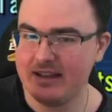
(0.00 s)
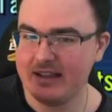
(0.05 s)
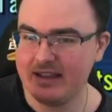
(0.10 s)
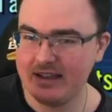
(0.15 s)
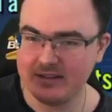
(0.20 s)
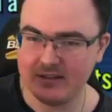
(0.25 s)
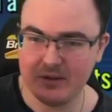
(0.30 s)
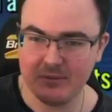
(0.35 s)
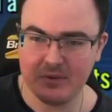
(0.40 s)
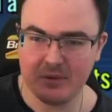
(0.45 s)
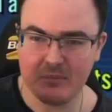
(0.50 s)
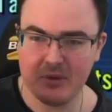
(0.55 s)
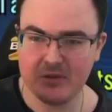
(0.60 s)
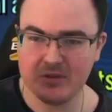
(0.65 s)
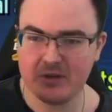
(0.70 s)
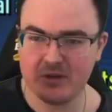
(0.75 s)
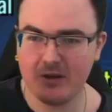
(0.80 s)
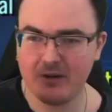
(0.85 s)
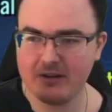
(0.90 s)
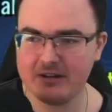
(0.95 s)
it's going to be the
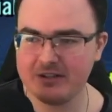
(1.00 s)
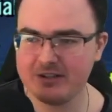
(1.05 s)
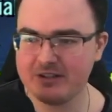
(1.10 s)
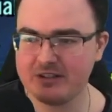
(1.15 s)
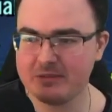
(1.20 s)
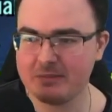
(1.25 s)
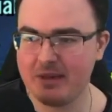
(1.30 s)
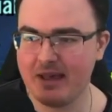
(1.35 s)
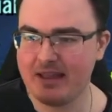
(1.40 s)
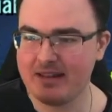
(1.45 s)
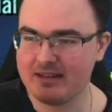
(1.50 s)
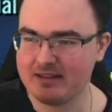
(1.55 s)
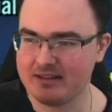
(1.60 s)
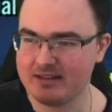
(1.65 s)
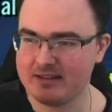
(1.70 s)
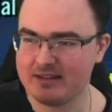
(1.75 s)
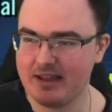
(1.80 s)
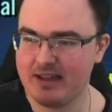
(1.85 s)
most RNG dependent,